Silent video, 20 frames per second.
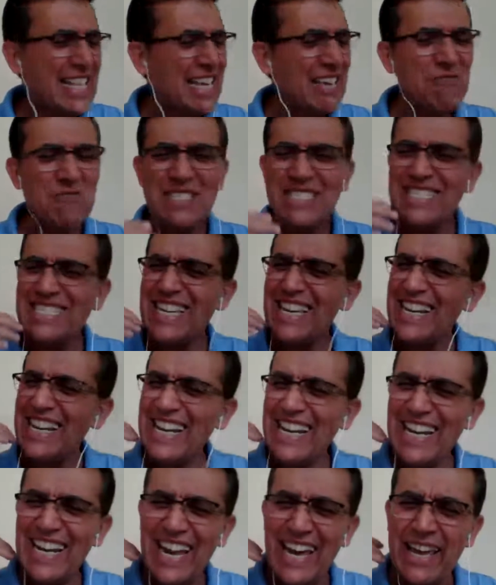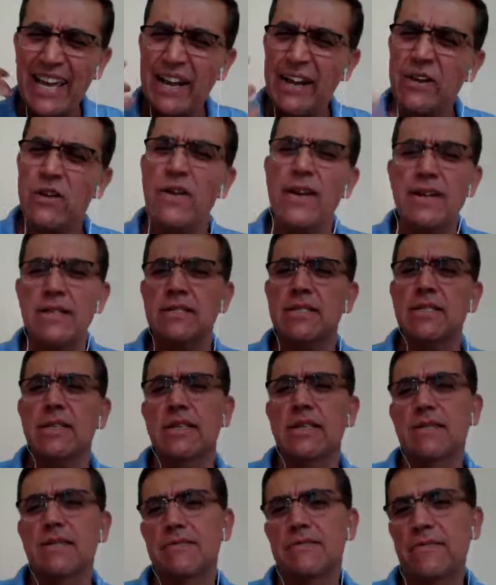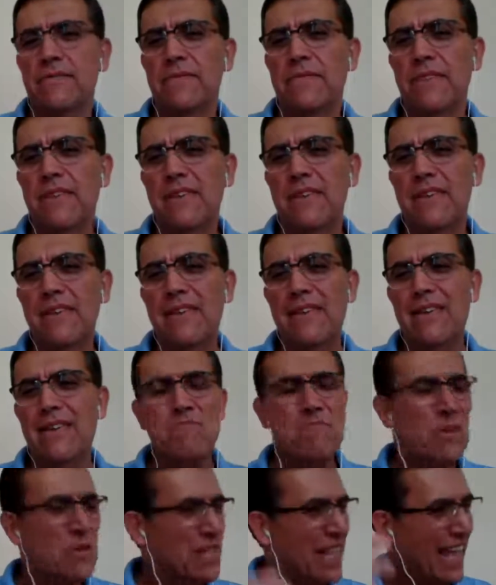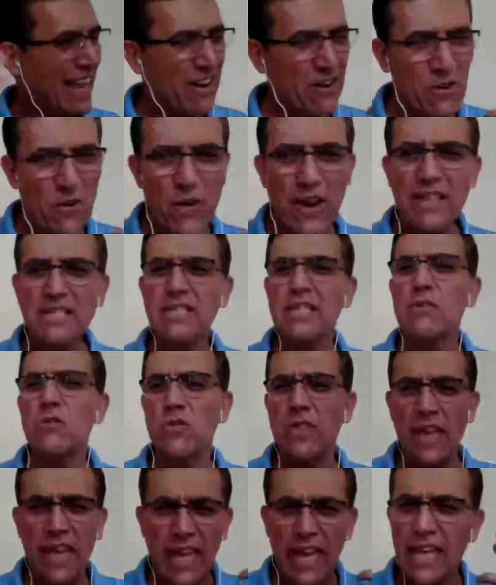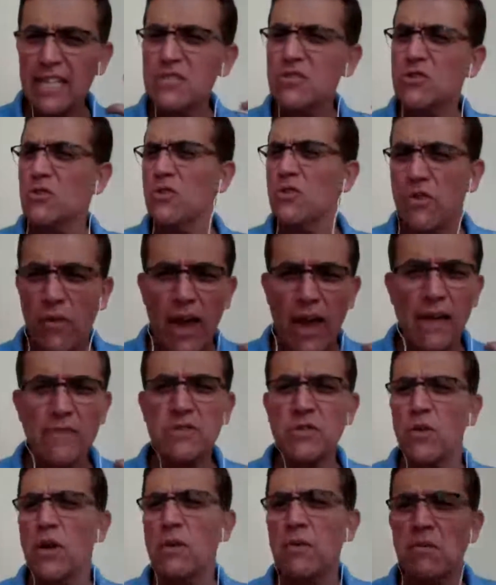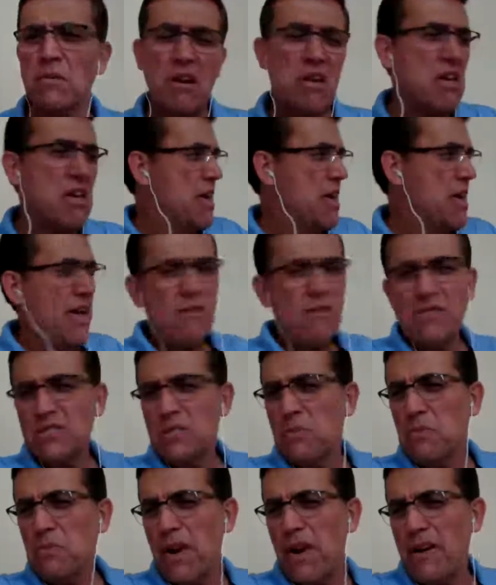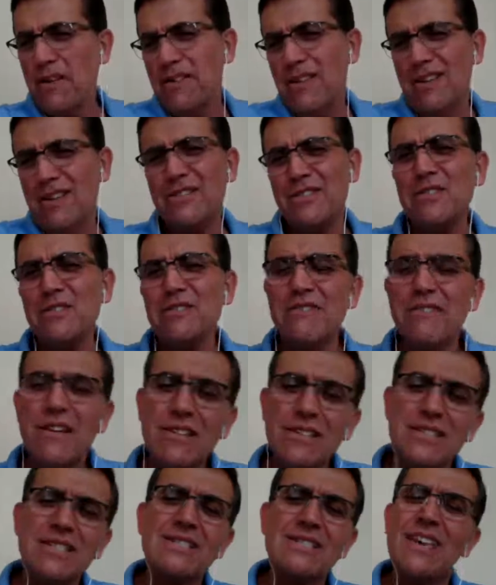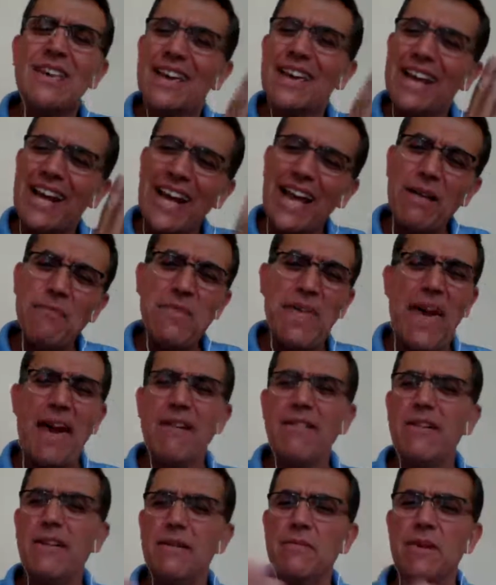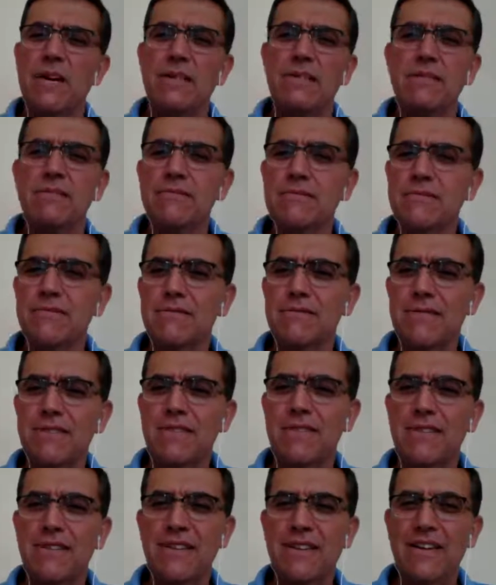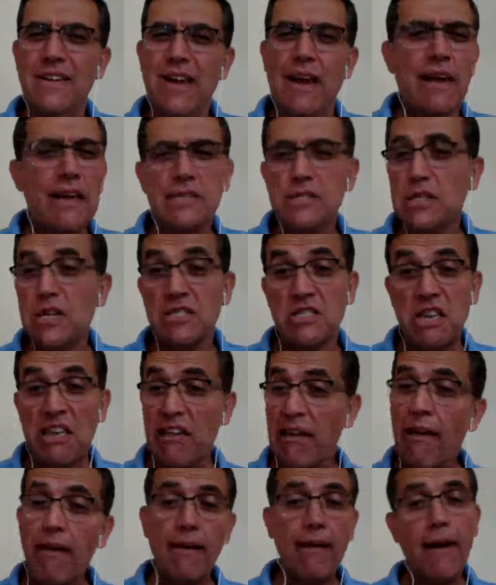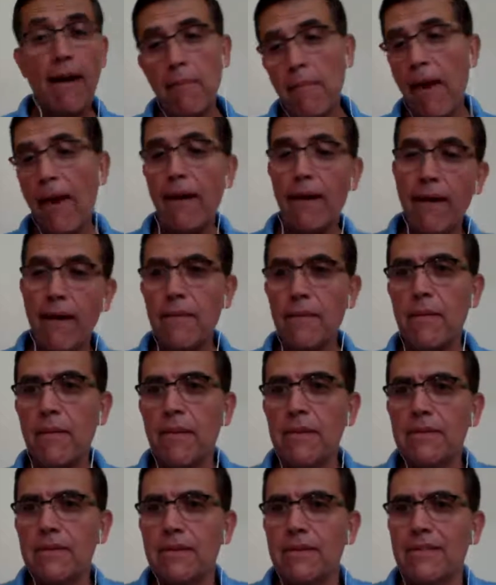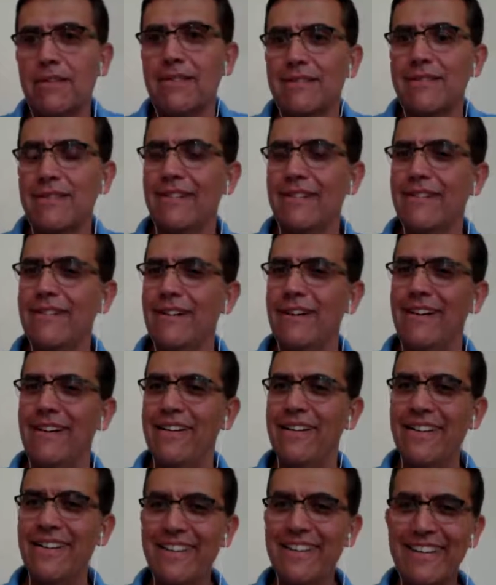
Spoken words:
and he was yelling like crazy, but like crazy to the kids, to the refs, to everybody. It was a part. I turned around and said, "Calm down, come on." And he starts saying, "Come on, come on."